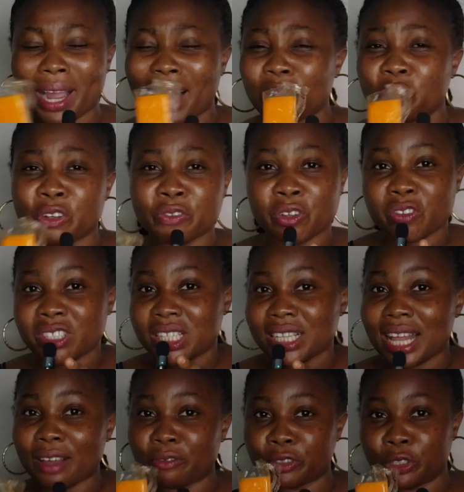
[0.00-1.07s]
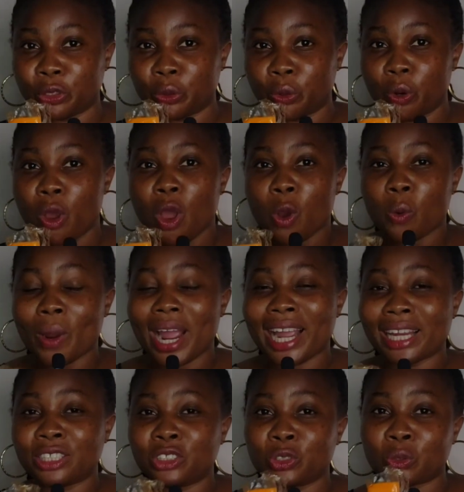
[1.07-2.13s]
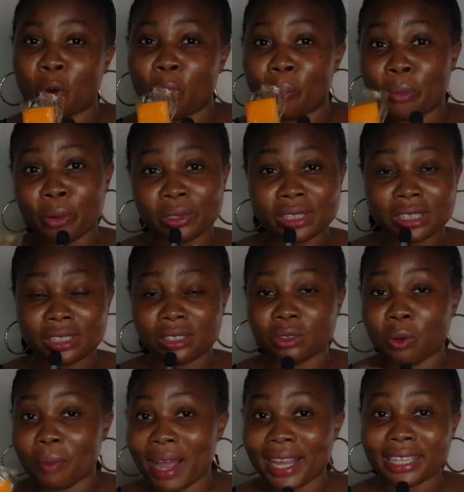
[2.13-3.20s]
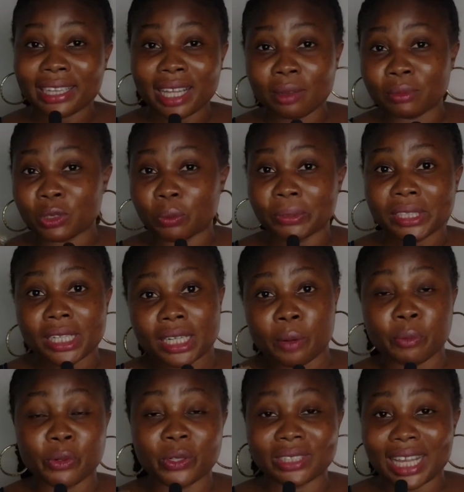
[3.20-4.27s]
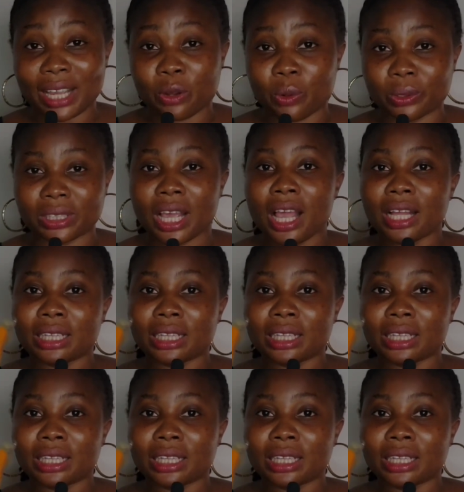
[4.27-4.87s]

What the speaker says: I don't know if you've seen that video where I unboxed some items, some skincare products I got.